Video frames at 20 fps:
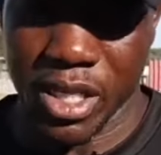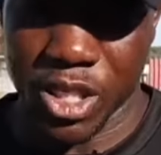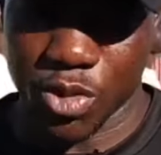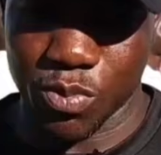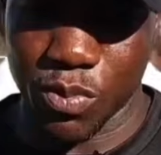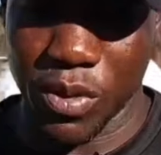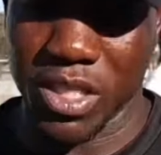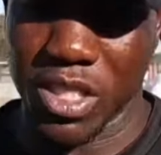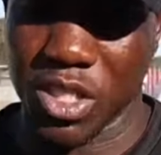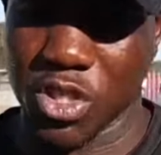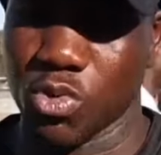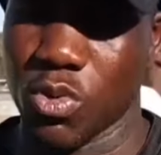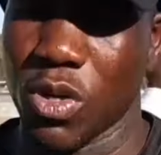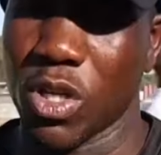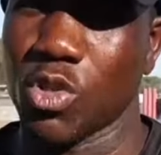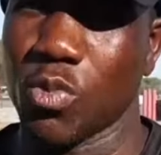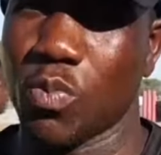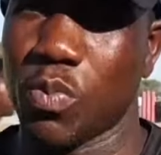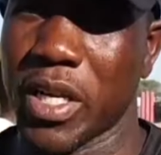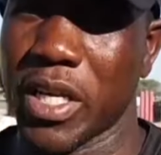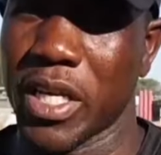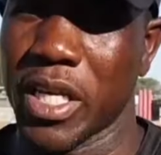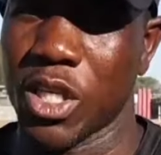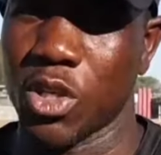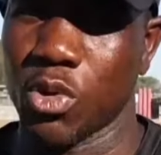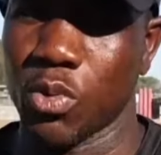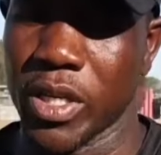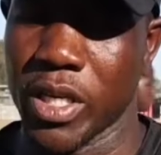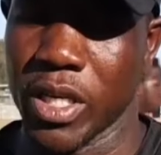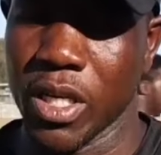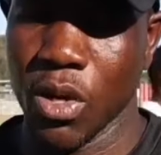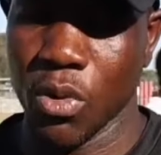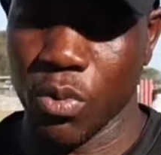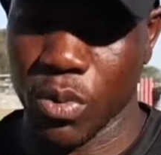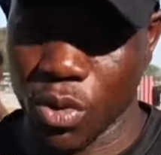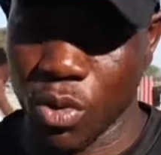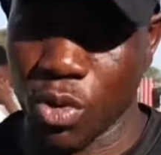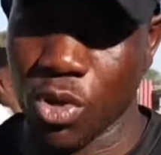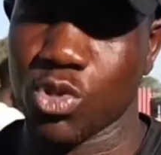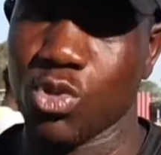As much as we want to play and win,
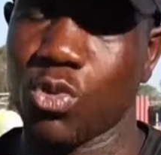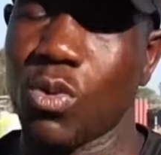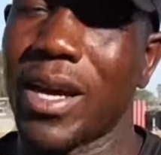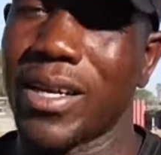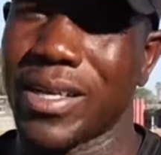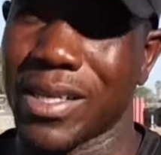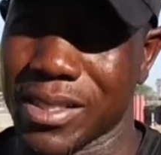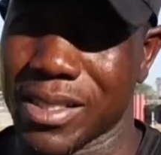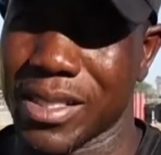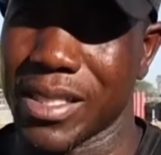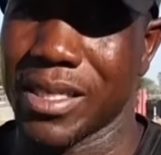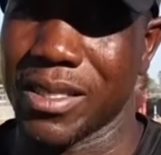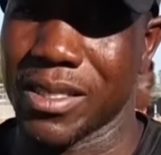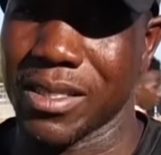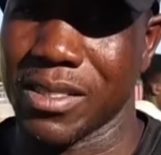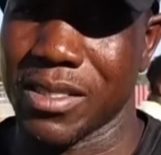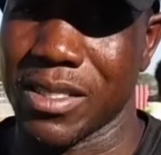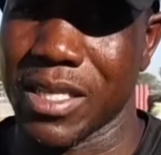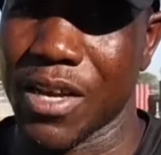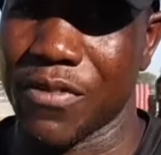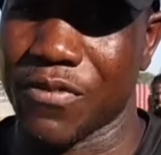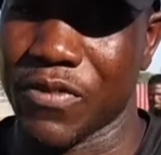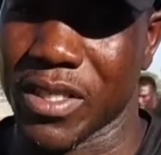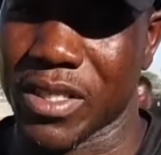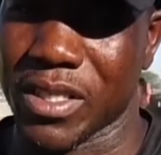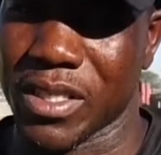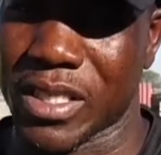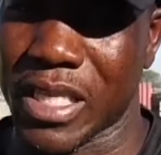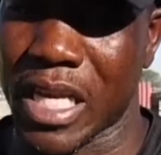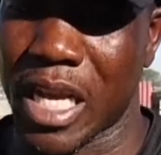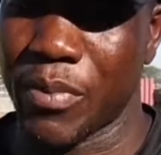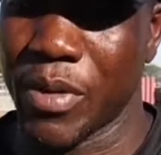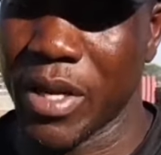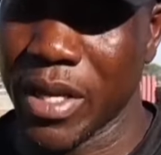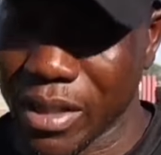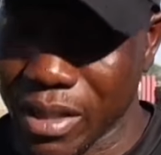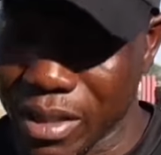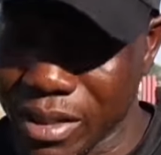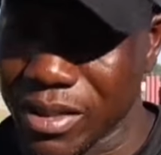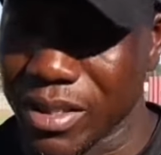we also understand it's their first time
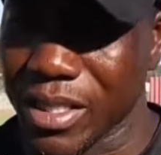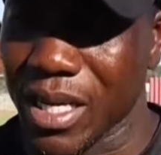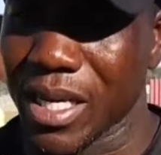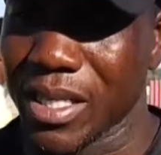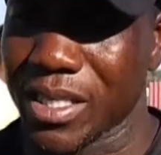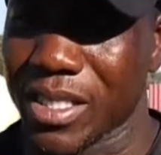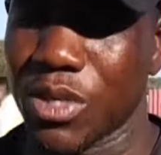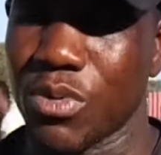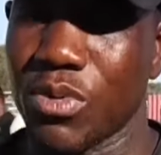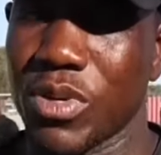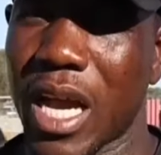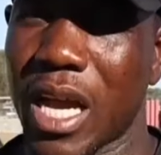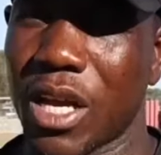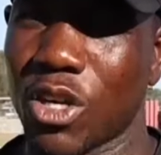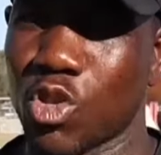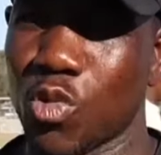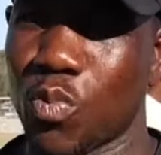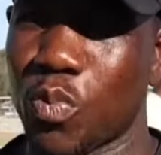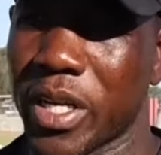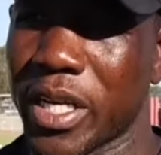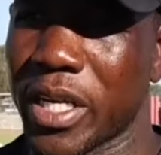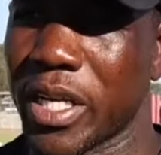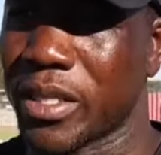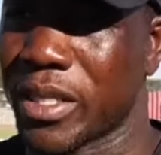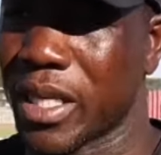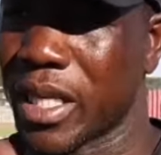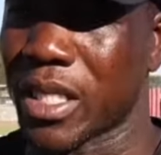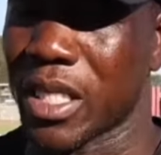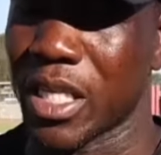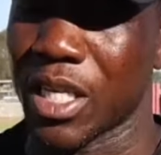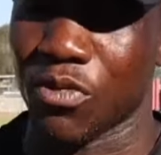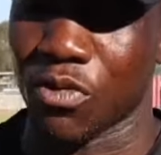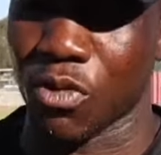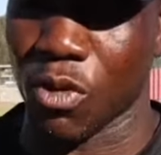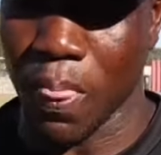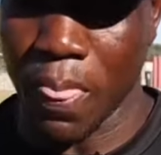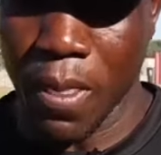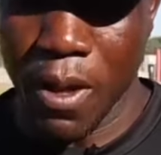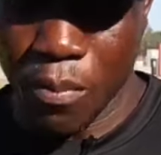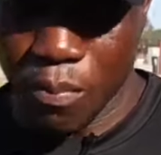and they are still young to play at that
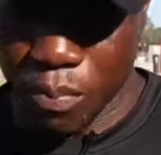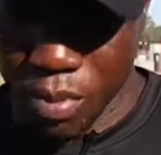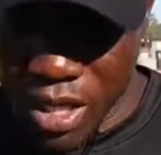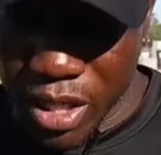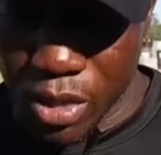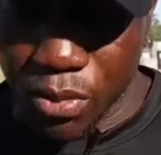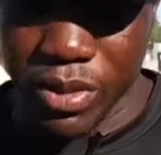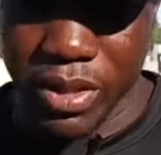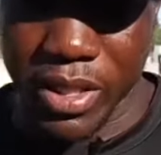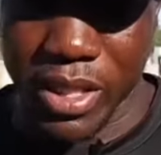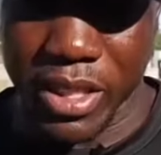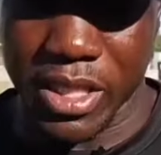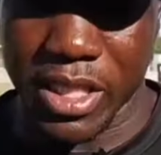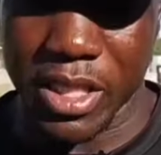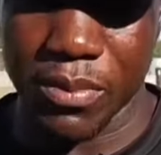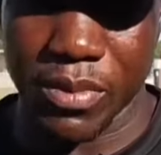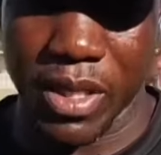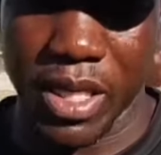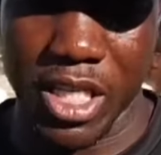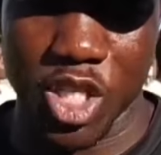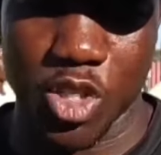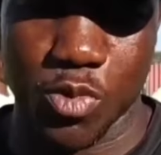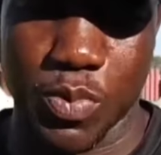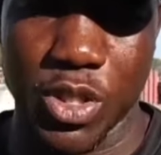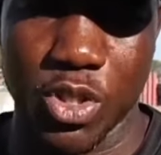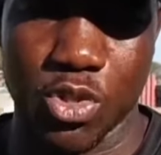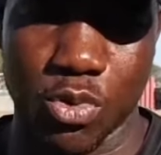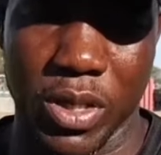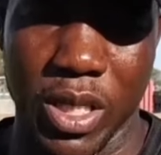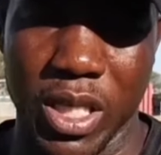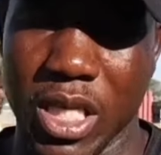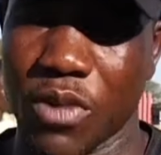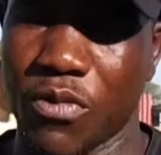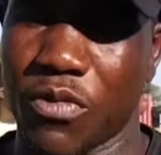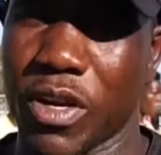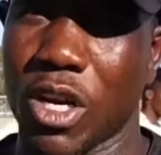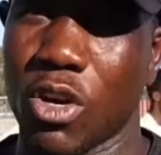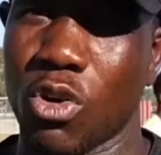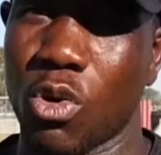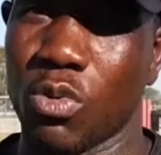level. Playing with a team that has been together
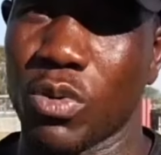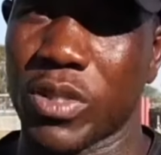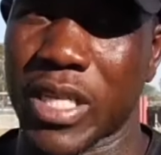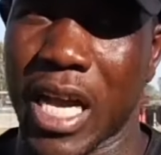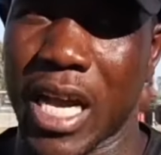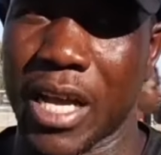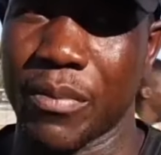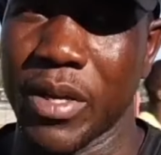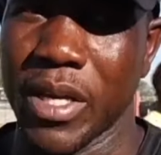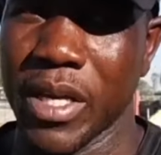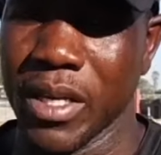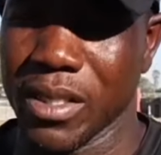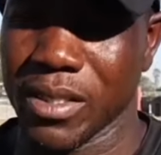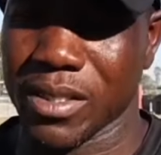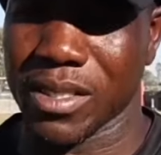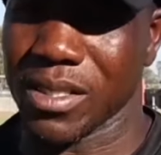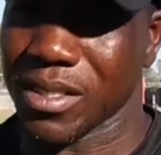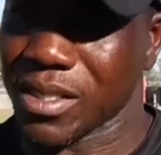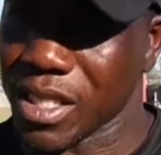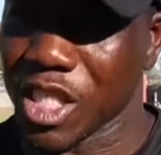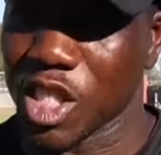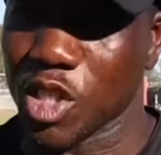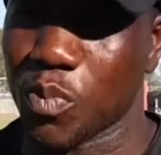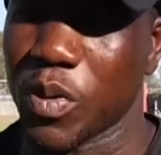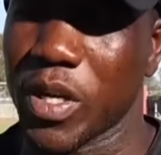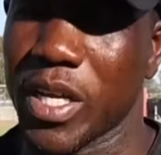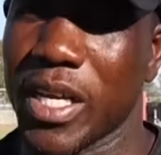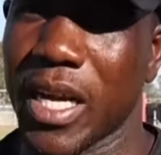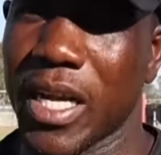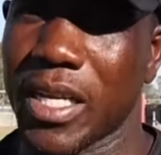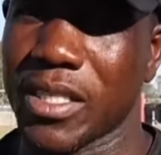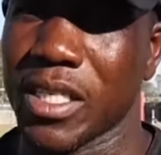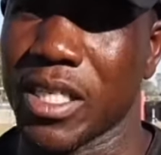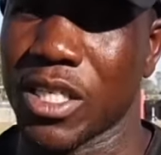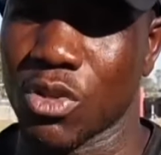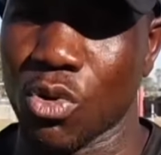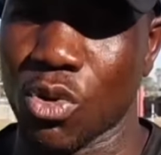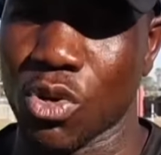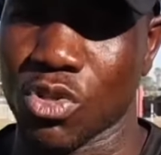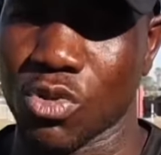for a long time, seasoned players and
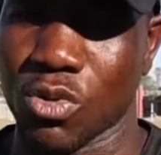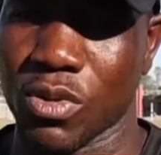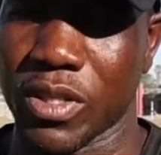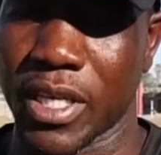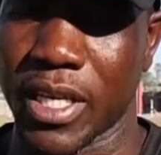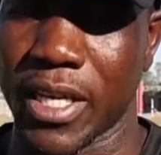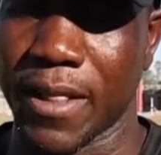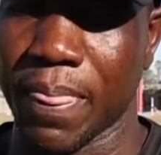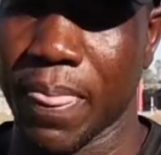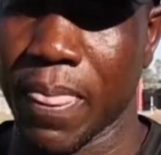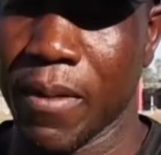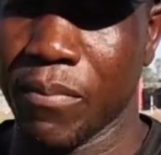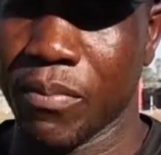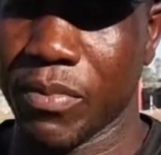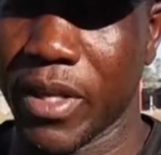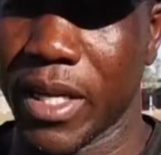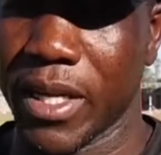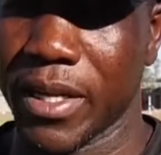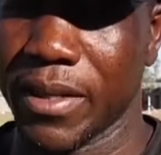also the the,